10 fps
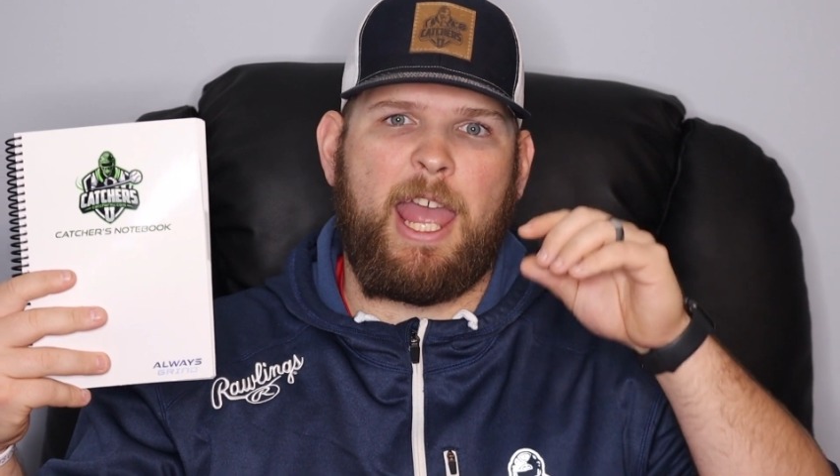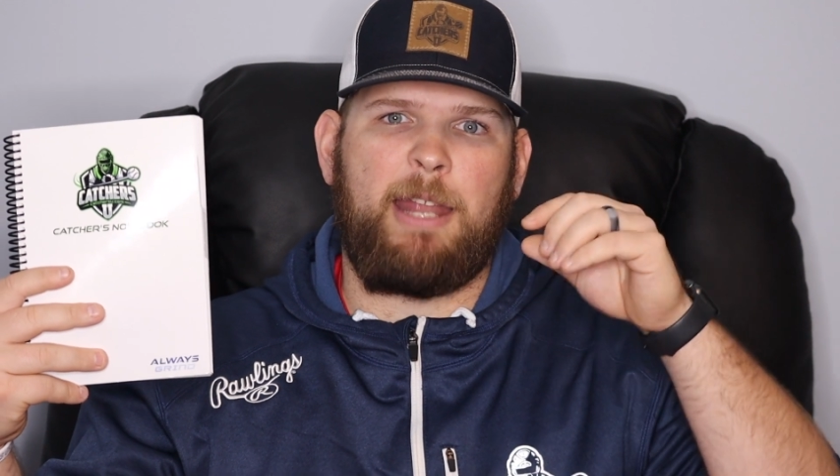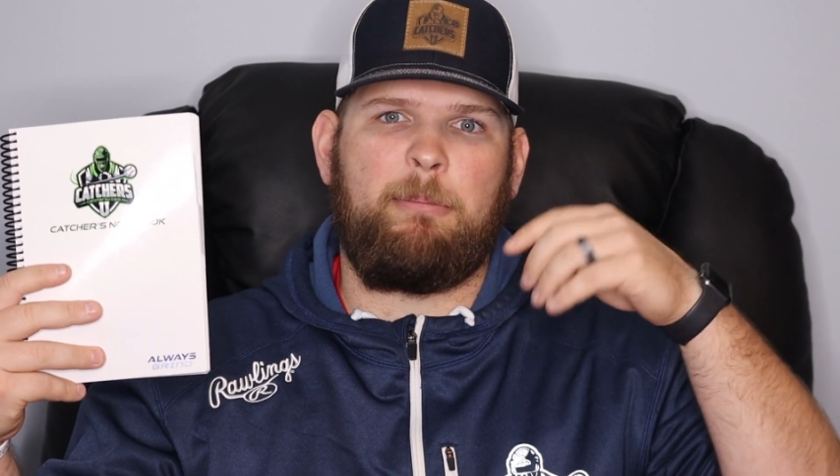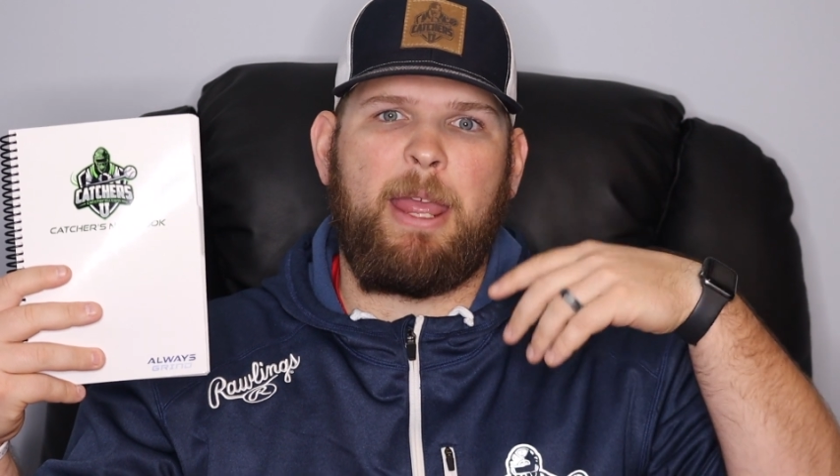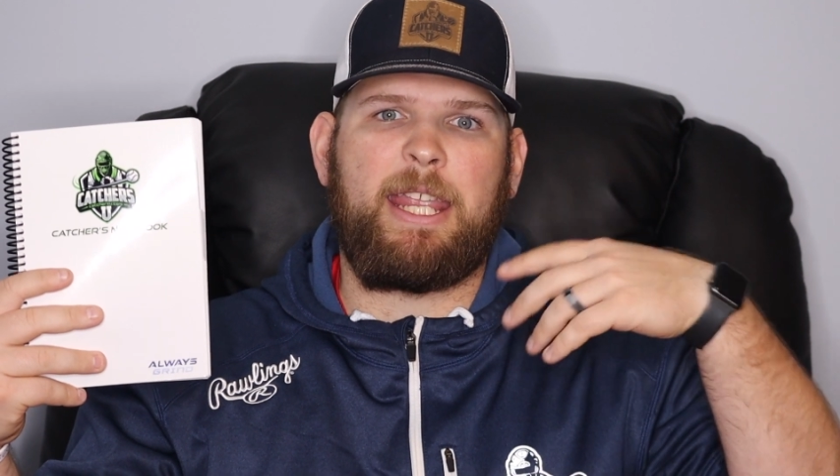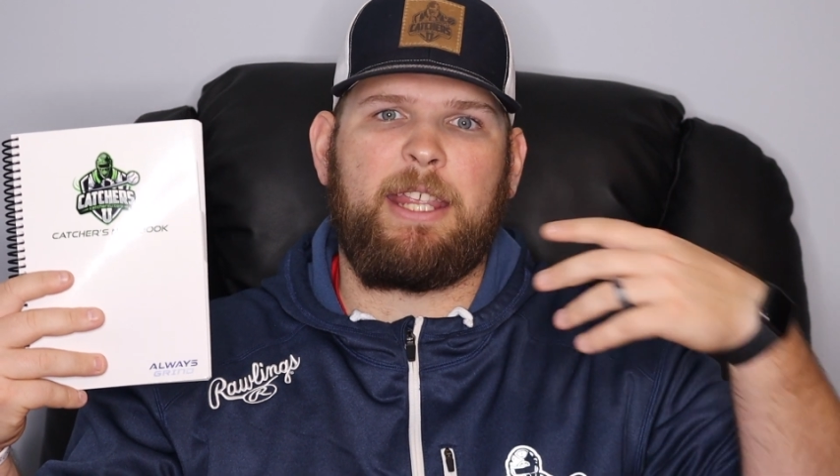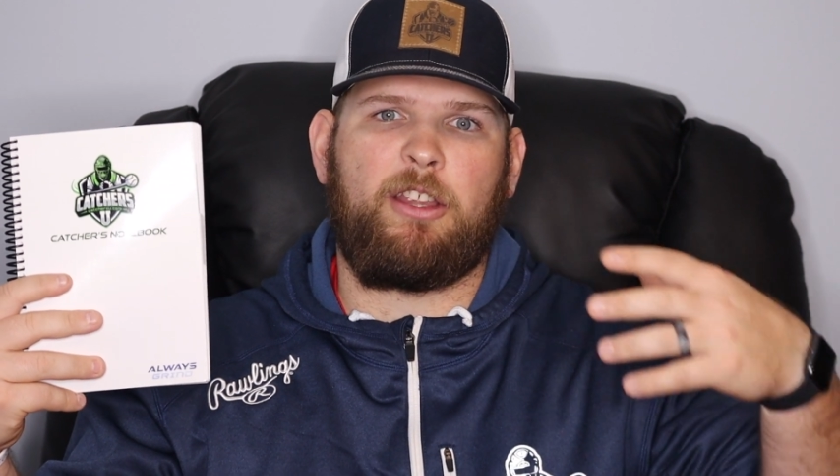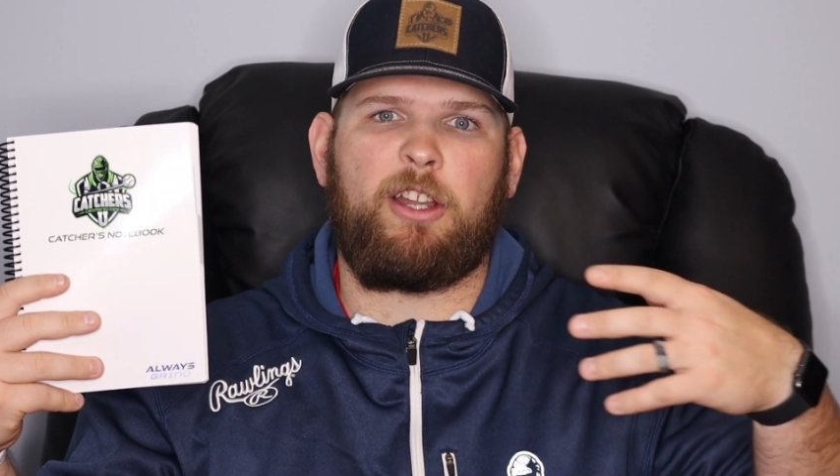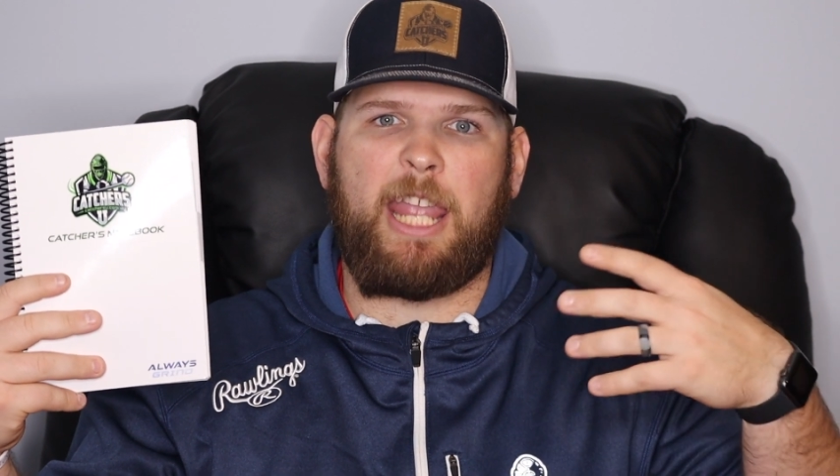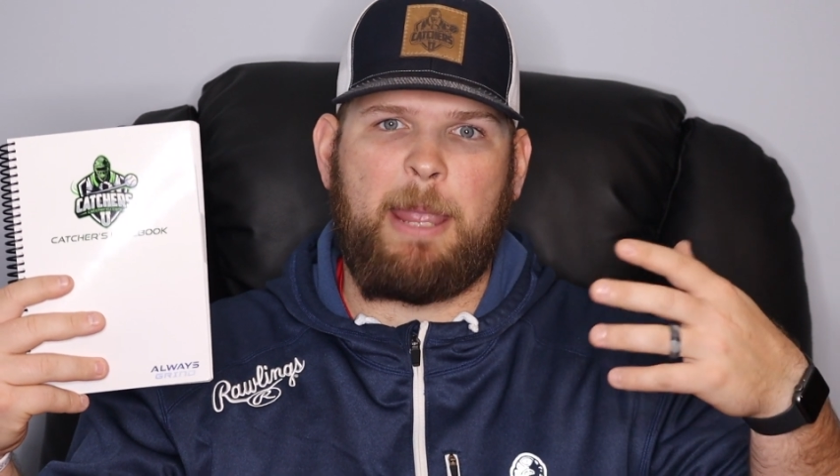and making
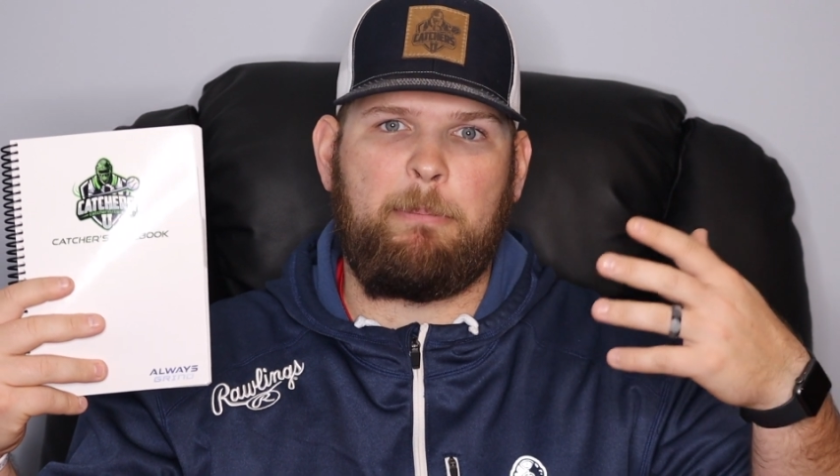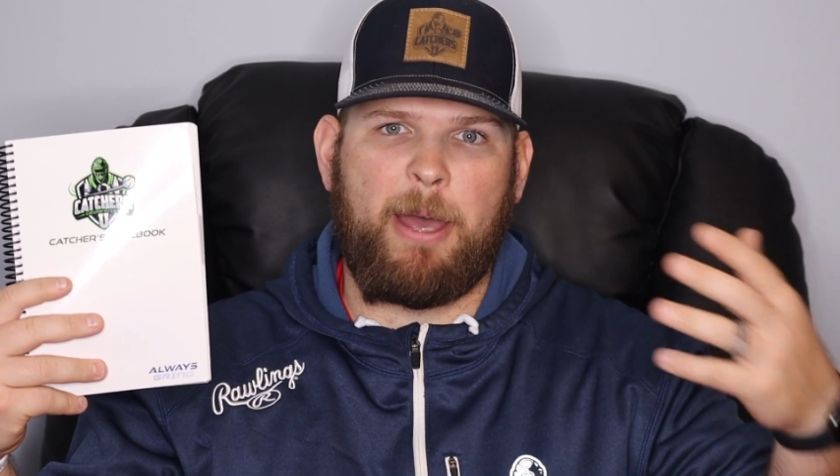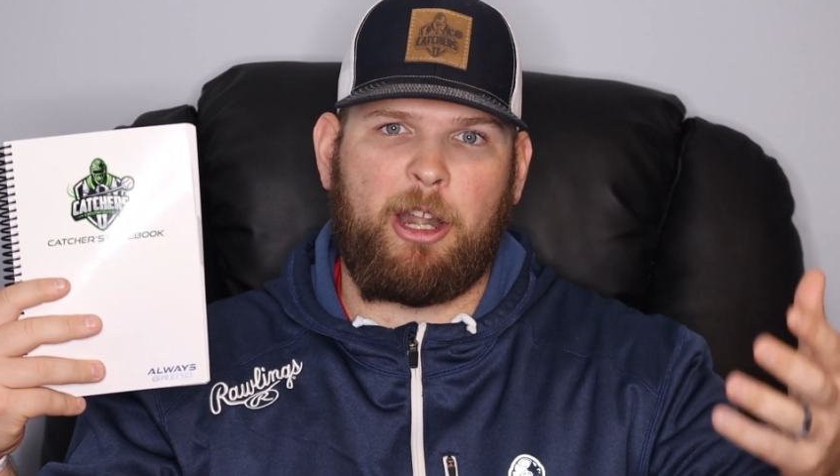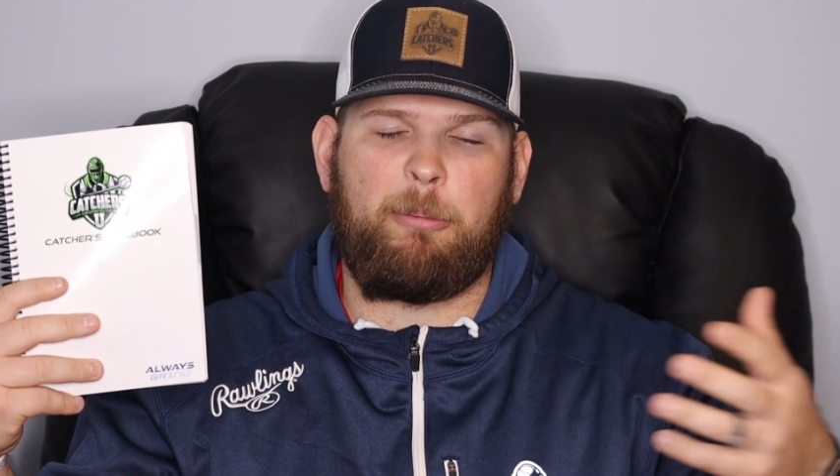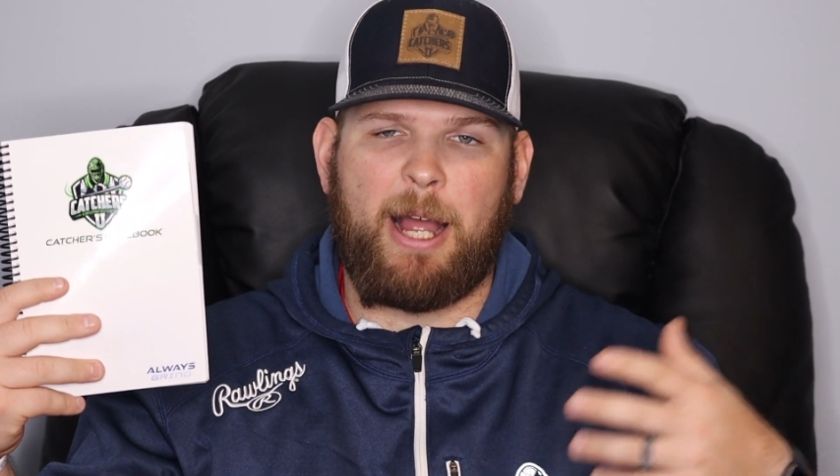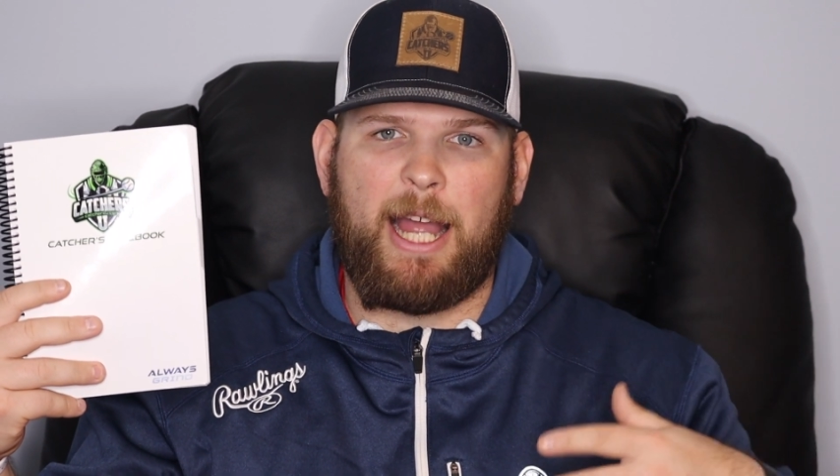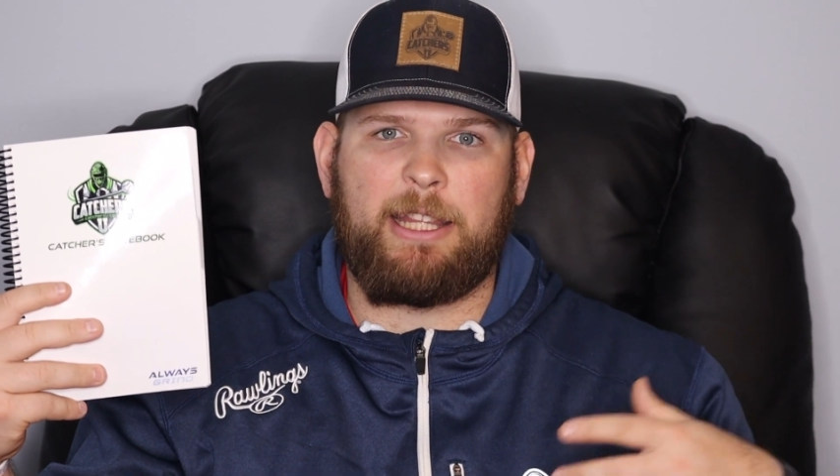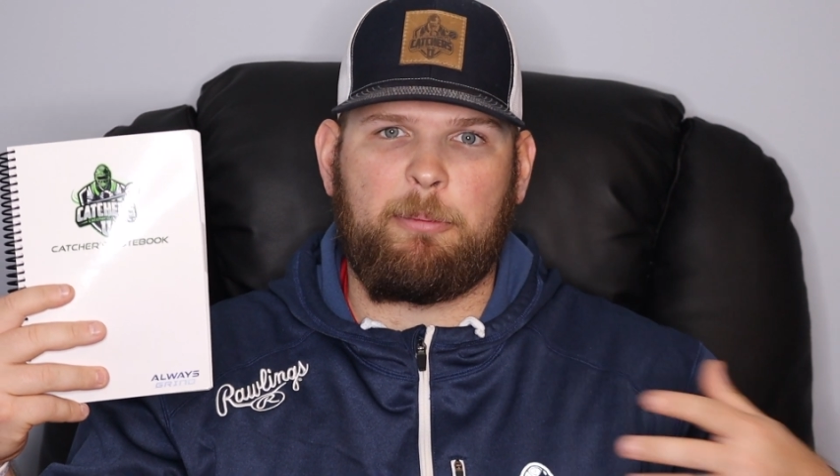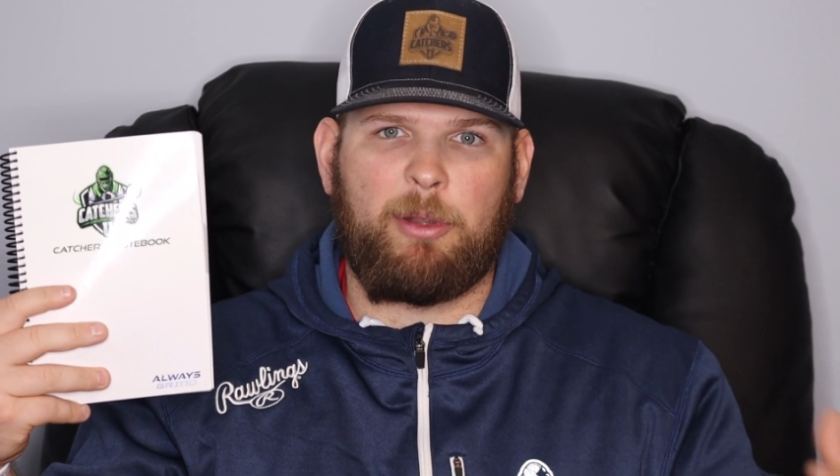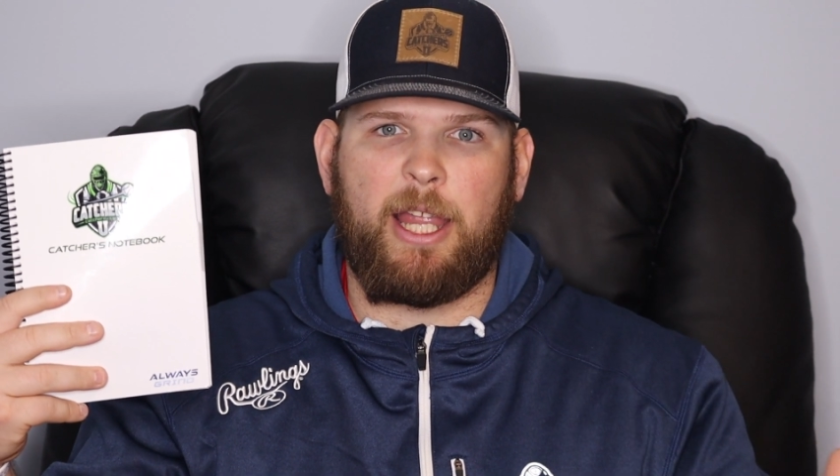their game better
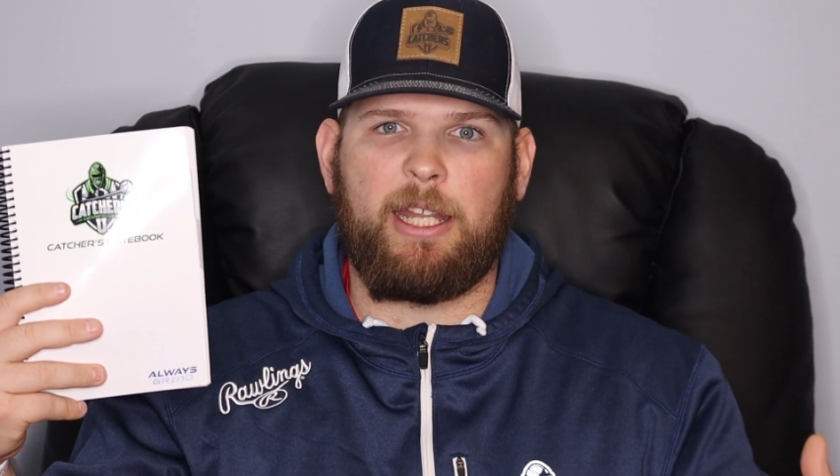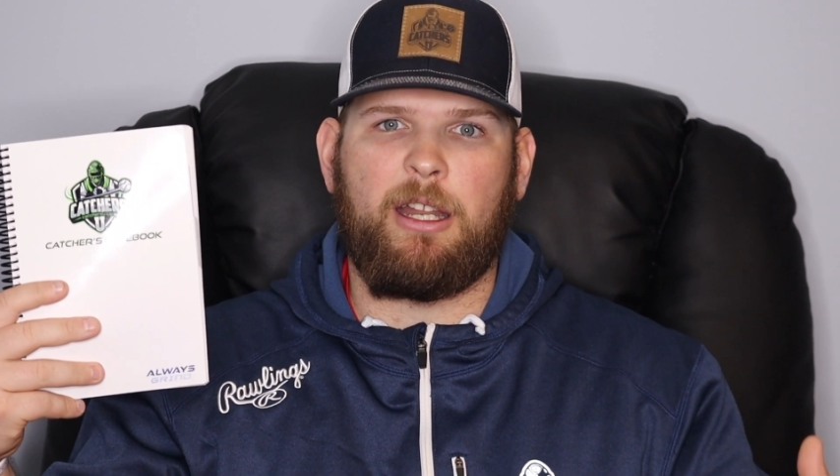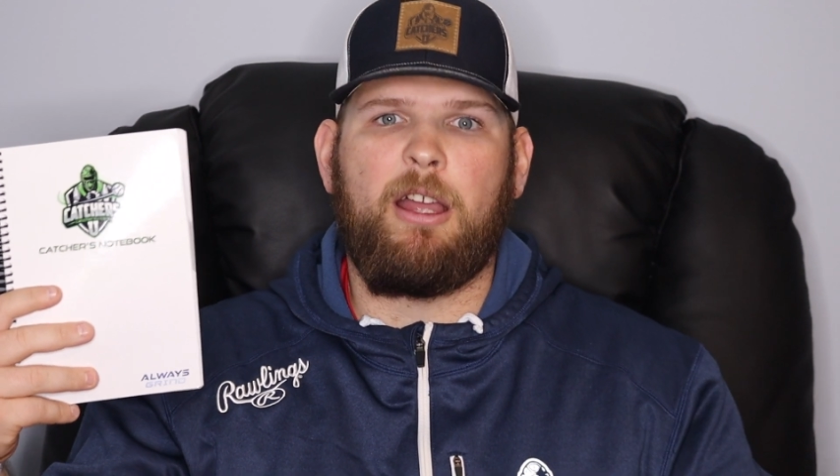behind the plate.